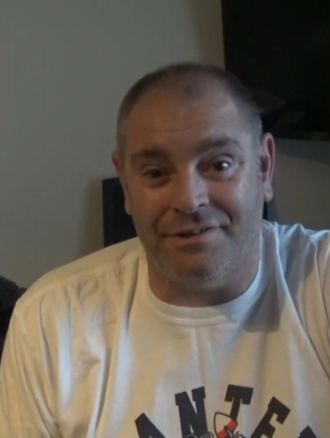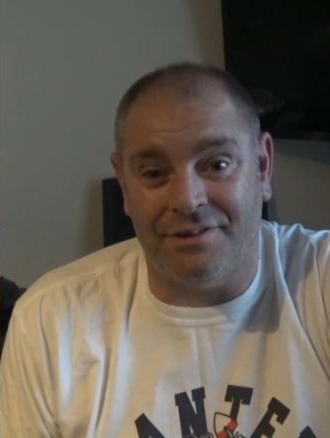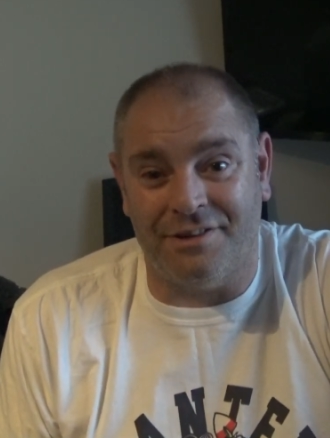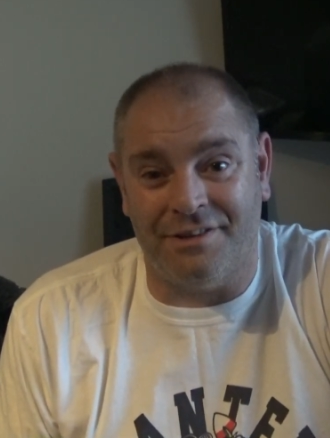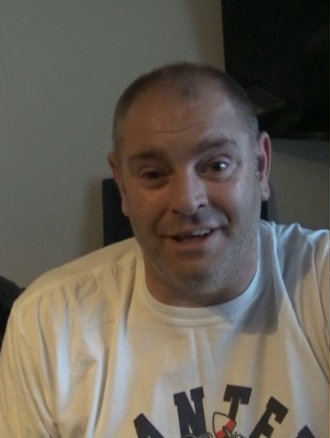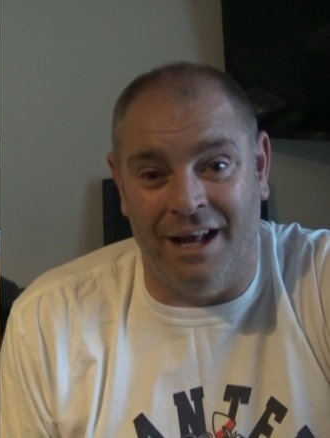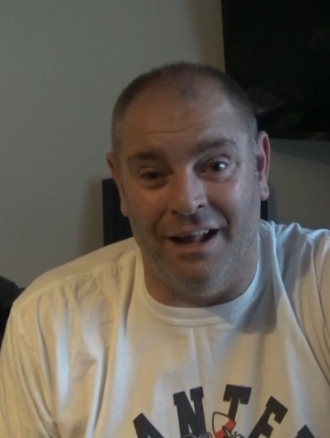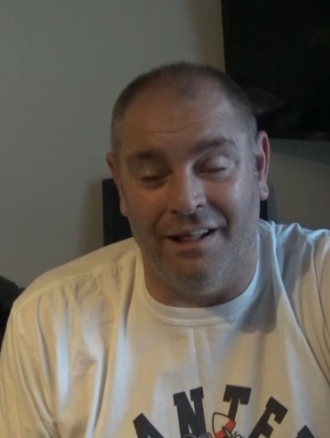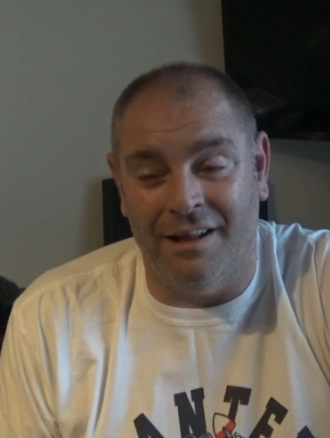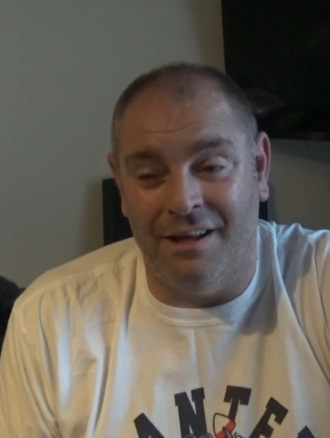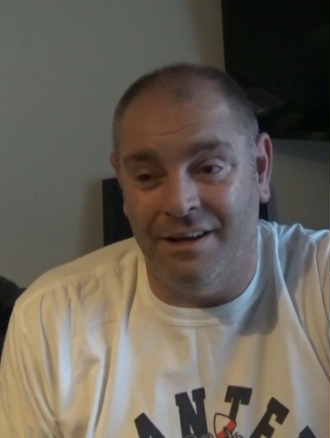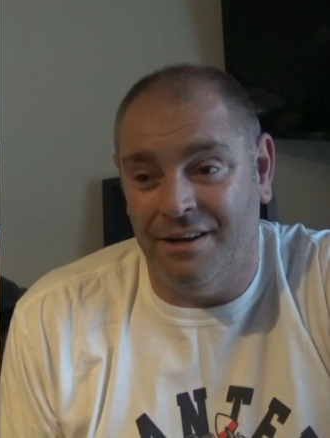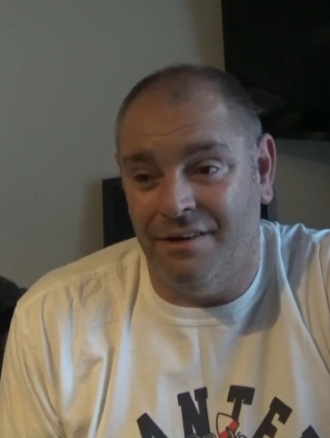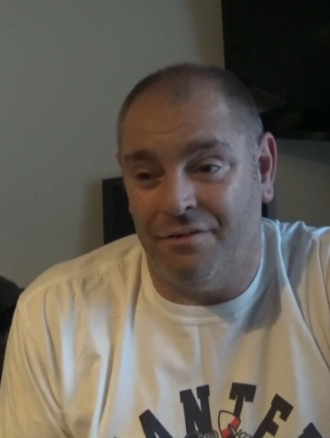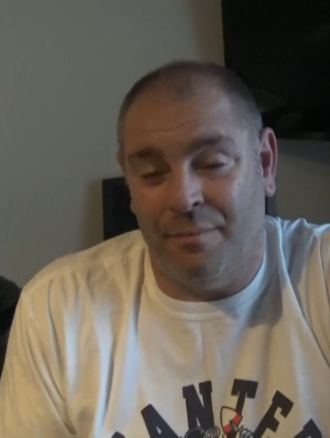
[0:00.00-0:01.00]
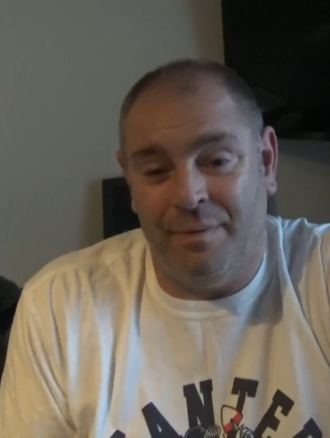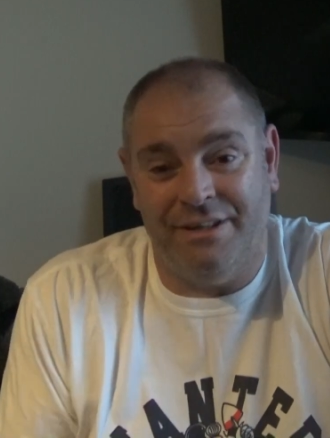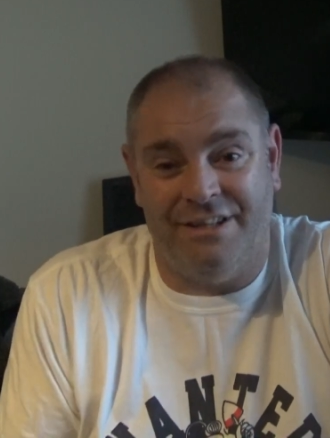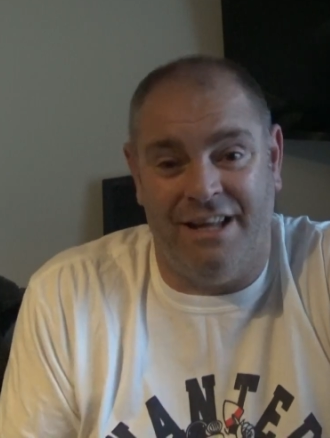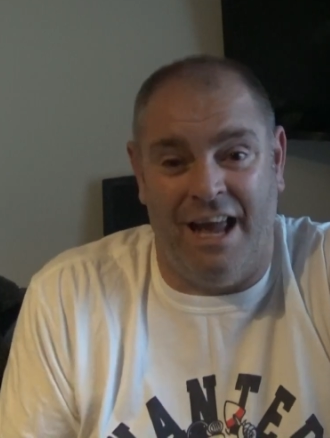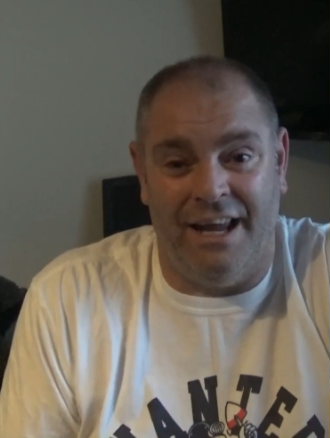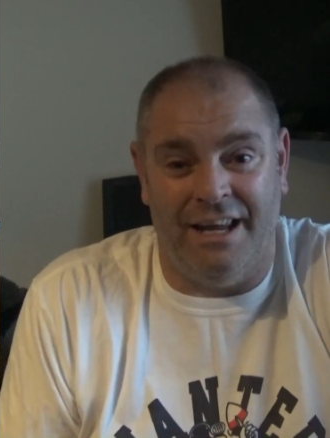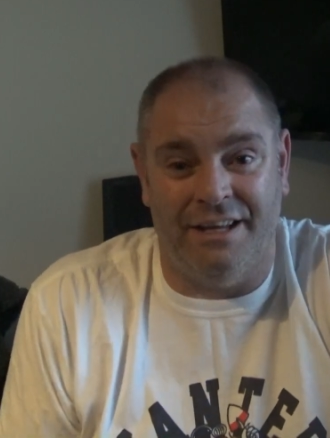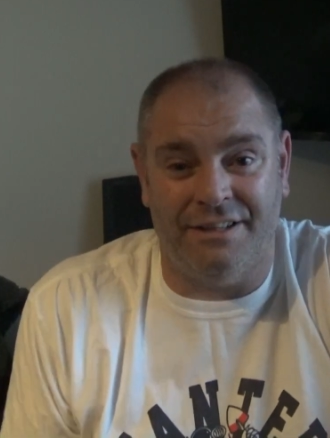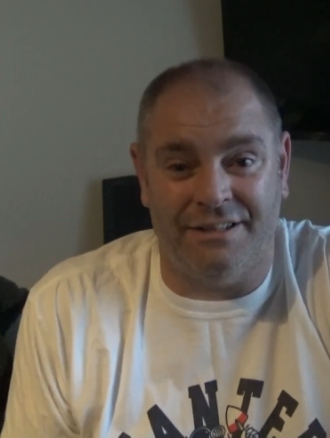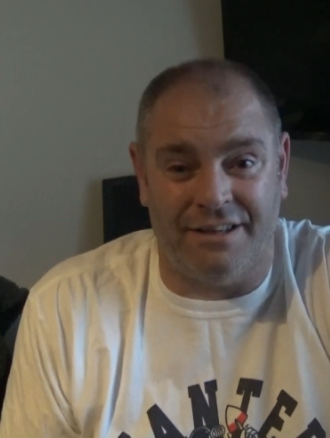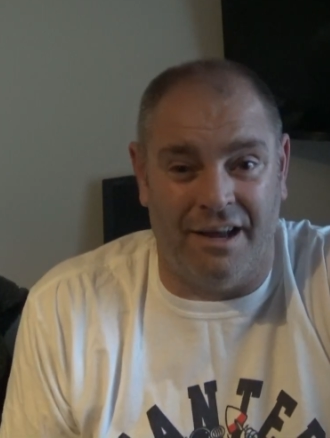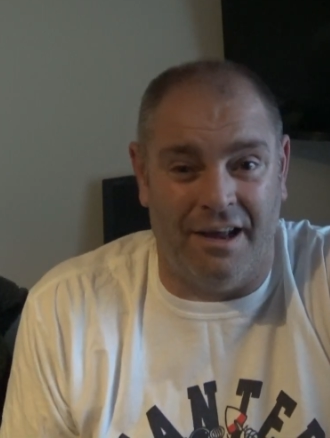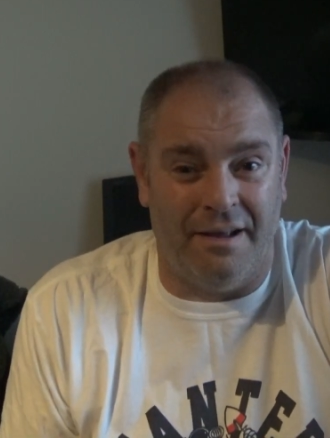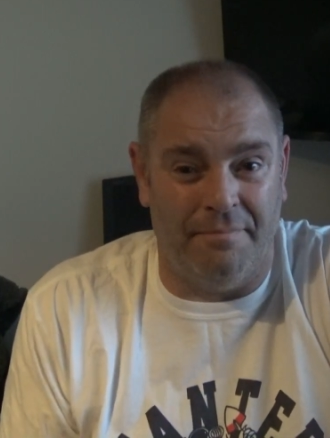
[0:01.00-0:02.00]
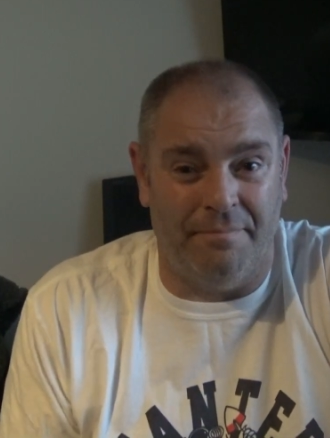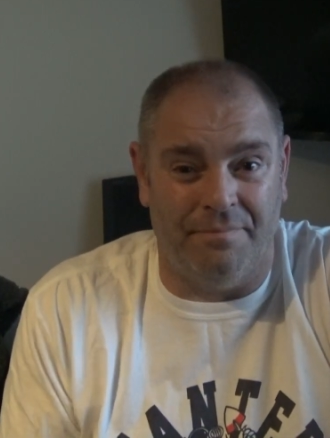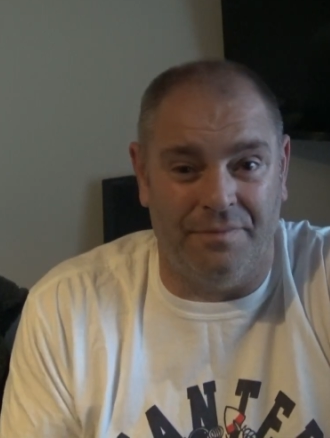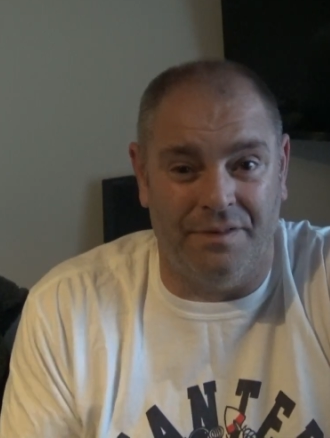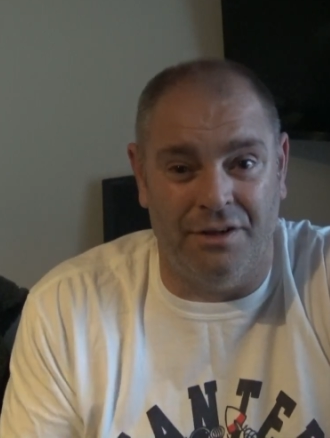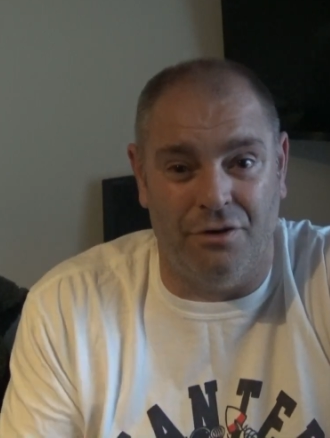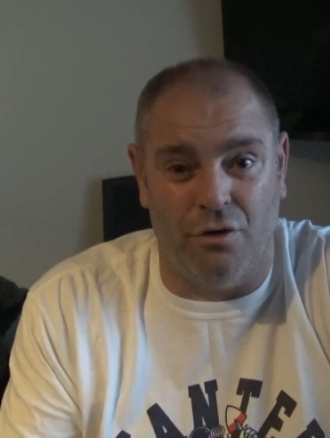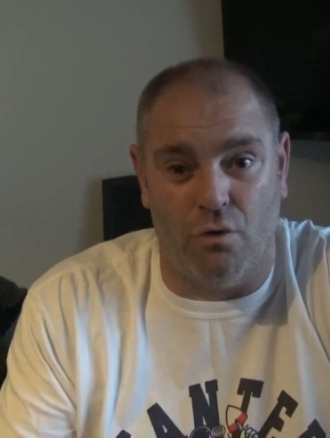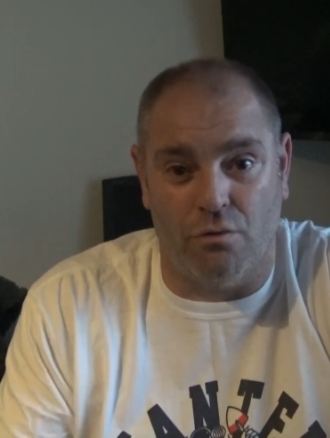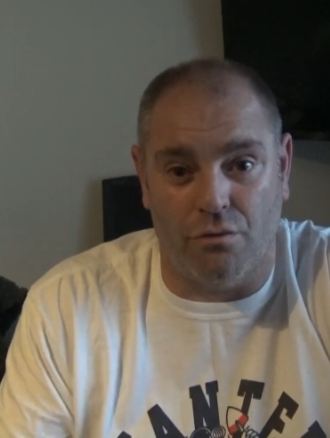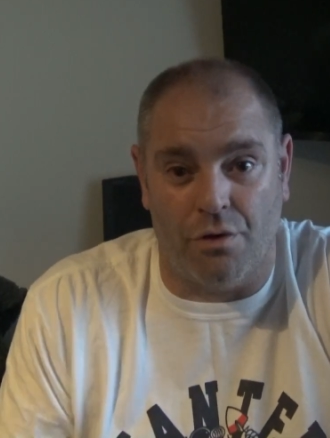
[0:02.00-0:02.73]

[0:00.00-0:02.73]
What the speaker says: to tell from his days, you know,